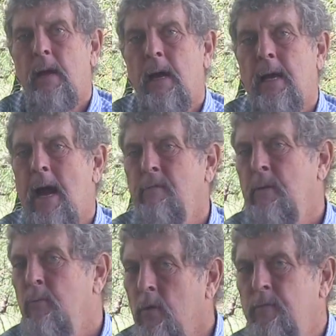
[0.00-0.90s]

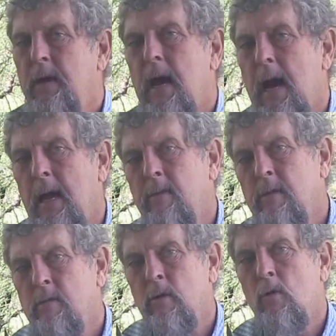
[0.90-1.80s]
Agave murphyi
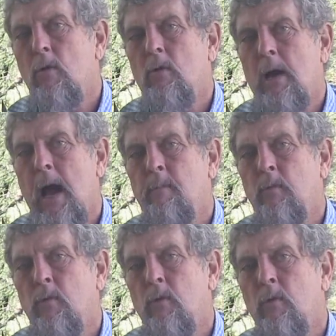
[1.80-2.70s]
that the
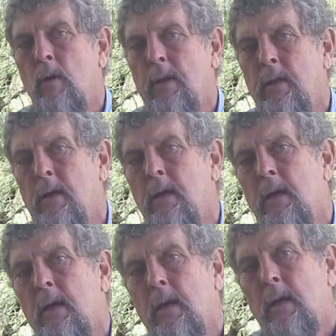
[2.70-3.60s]
Hohokam grew on the
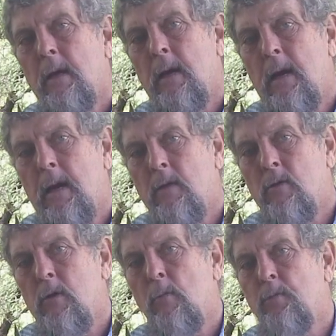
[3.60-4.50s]

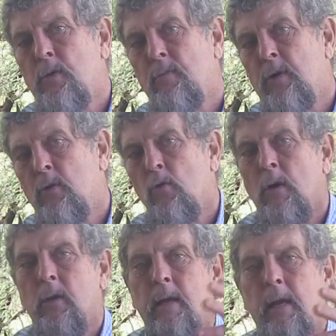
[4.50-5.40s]
slopes of the
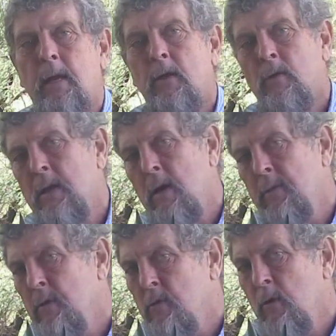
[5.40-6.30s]
Tortolitas and
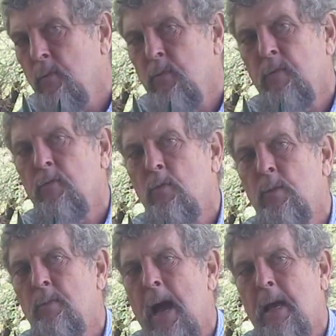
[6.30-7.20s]
on the slopes of
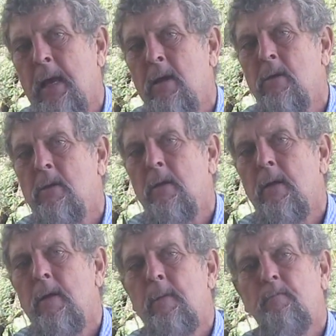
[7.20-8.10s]
Tumamoc Hill
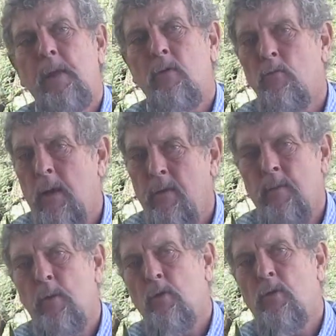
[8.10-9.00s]
is one of
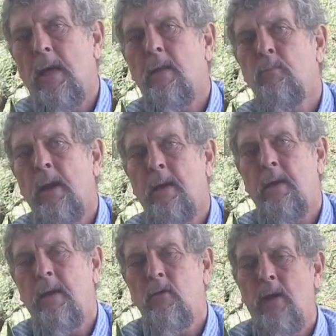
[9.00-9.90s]
the most
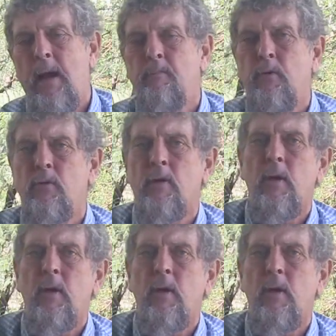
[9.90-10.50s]
celebrated examples,